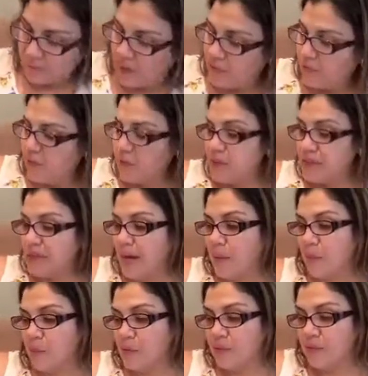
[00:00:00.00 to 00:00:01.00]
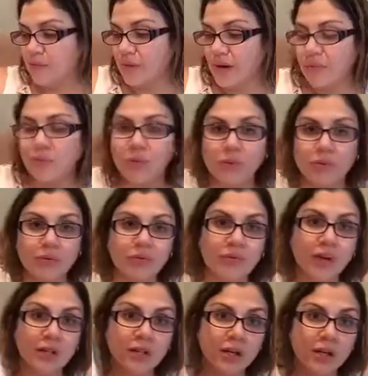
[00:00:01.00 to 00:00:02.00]
I found these apples on
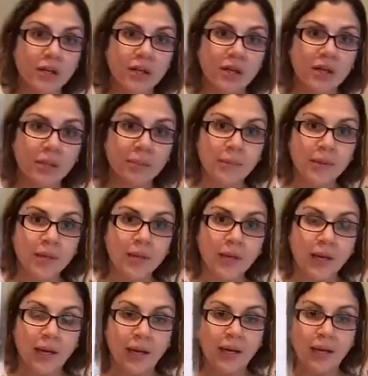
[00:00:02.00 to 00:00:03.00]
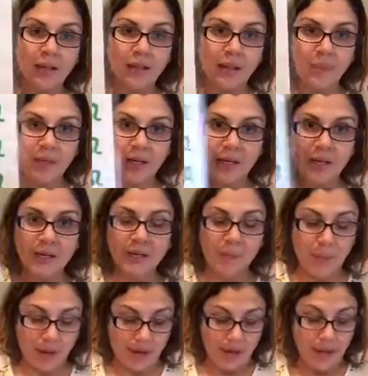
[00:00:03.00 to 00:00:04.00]
fivefolderfun.com, and I laminate
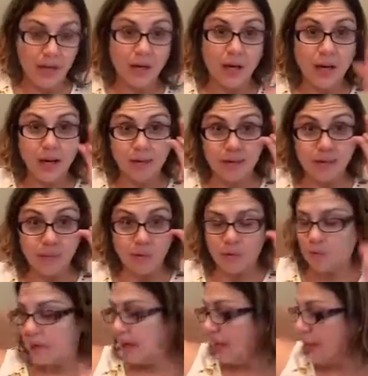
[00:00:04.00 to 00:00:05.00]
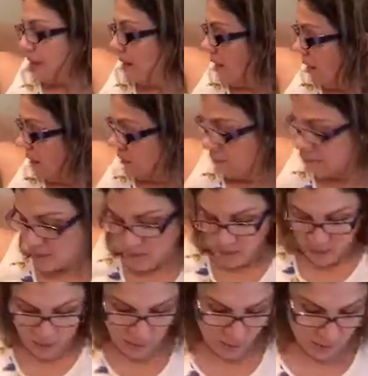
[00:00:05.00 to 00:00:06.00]
them and I cut them already. I
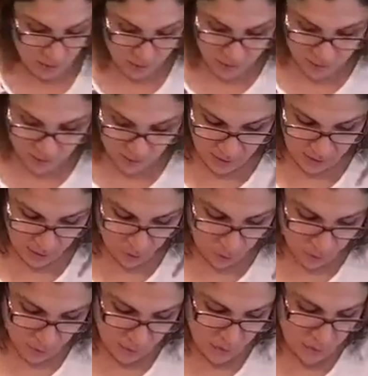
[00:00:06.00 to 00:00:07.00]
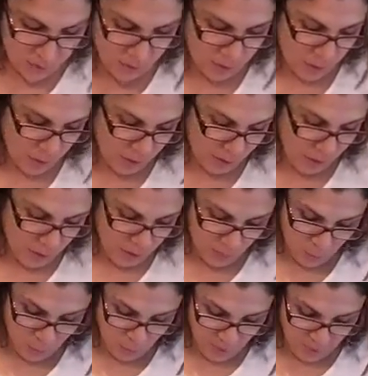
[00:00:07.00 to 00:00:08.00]
had to only
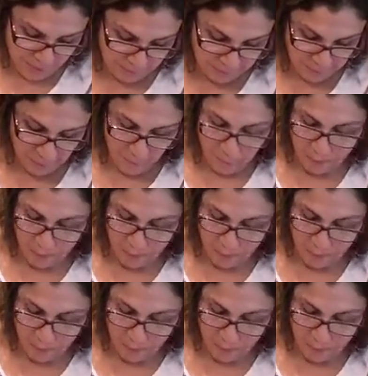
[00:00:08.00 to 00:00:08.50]
cut one.